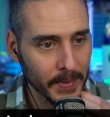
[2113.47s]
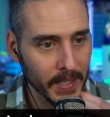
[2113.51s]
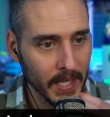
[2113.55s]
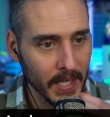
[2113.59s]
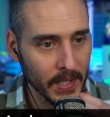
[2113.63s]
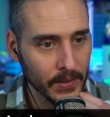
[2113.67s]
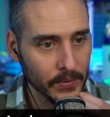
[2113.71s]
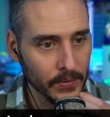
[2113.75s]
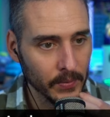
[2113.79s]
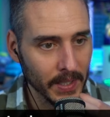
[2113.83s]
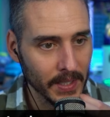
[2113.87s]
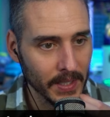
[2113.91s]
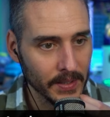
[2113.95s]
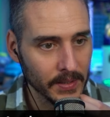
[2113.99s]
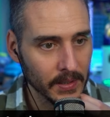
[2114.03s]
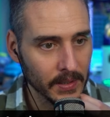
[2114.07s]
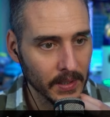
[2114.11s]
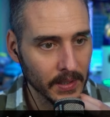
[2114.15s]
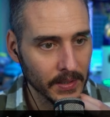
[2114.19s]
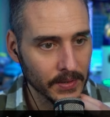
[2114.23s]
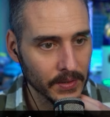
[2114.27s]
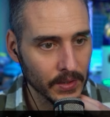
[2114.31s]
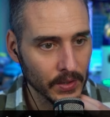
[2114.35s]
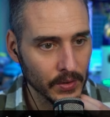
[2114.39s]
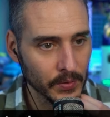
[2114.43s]
K3s
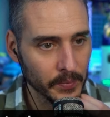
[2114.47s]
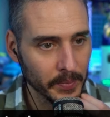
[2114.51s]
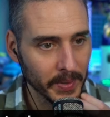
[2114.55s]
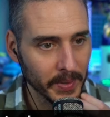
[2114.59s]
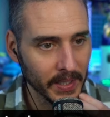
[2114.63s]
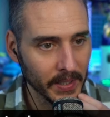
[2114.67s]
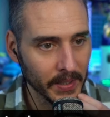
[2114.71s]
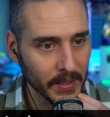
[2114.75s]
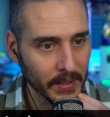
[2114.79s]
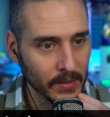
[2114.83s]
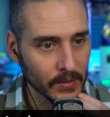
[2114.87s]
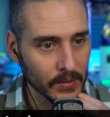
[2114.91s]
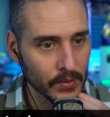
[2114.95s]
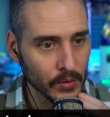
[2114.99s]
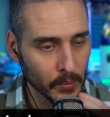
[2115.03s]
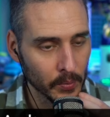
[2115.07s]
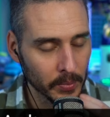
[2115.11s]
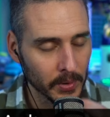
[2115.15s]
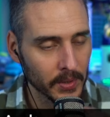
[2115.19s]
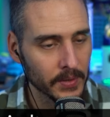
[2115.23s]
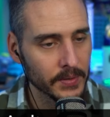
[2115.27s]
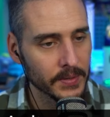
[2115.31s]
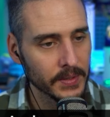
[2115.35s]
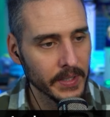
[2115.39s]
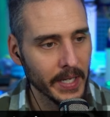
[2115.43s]
clusters being super
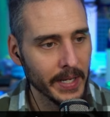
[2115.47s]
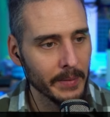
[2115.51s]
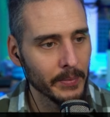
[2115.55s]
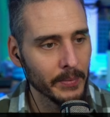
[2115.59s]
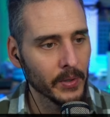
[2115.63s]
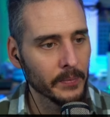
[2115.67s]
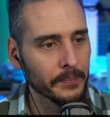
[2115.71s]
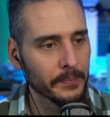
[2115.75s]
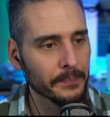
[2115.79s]
unstable?